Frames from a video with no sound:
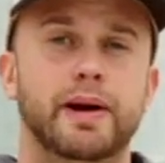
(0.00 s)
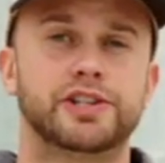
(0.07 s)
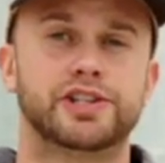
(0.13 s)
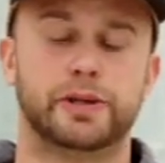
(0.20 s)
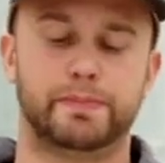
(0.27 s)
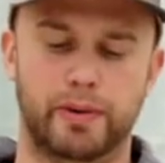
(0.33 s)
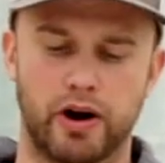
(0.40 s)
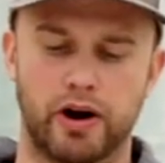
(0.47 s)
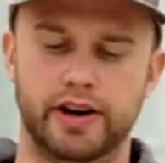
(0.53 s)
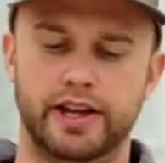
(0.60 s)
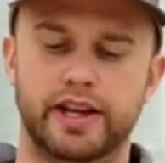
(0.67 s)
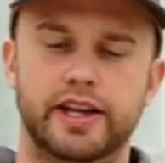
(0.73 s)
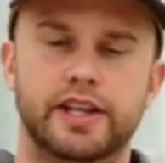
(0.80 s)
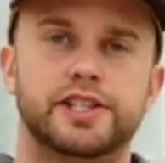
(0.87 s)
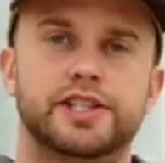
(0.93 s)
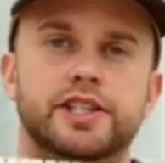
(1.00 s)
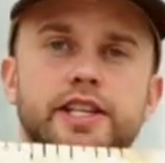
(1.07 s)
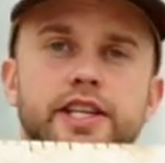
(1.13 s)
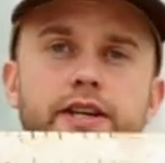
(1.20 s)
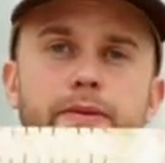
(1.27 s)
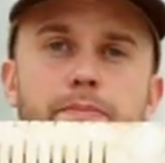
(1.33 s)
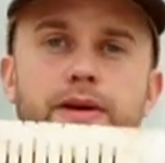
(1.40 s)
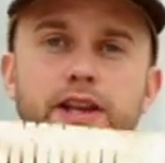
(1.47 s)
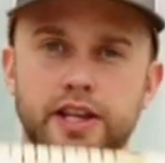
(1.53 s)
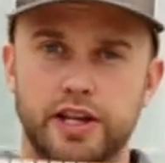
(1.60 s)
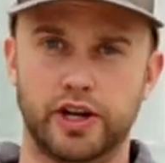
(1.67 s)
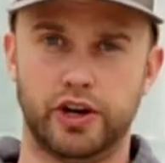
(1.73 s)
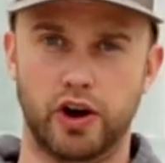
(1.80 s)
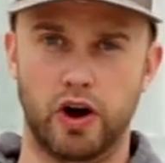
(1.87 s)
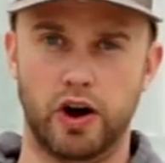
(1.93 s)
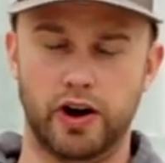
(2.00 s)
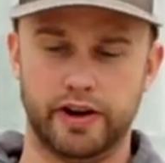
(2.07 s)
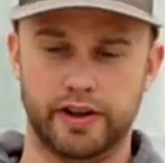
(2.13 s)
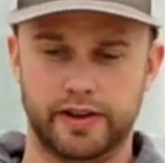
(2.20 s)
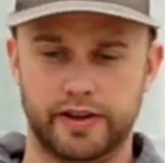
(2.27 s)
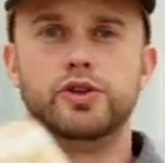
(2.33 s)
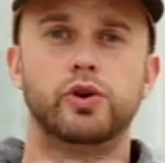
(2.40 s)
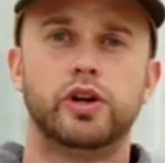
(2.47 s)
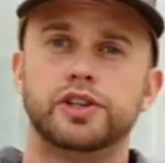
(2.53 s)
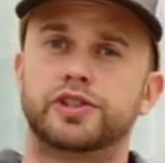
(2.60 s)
basic part is the media guard. You can